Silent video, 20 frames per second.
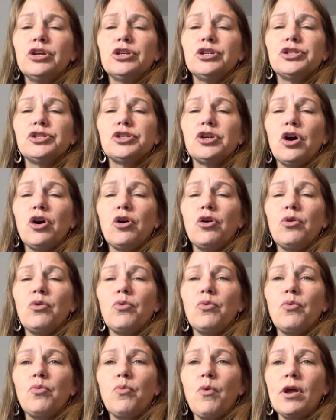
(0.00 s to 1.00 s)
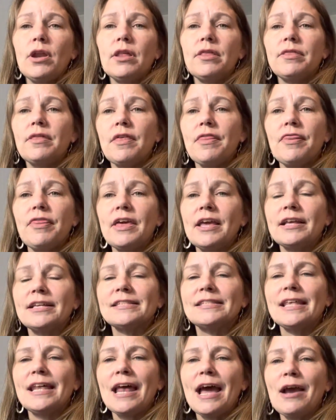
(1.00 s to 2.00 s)
So one of the things
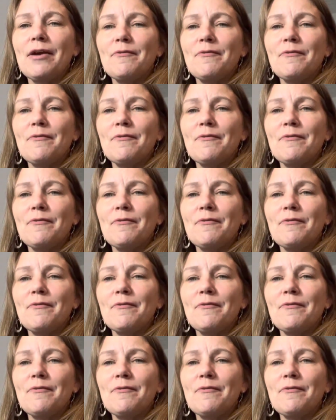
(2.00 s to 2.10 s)
that I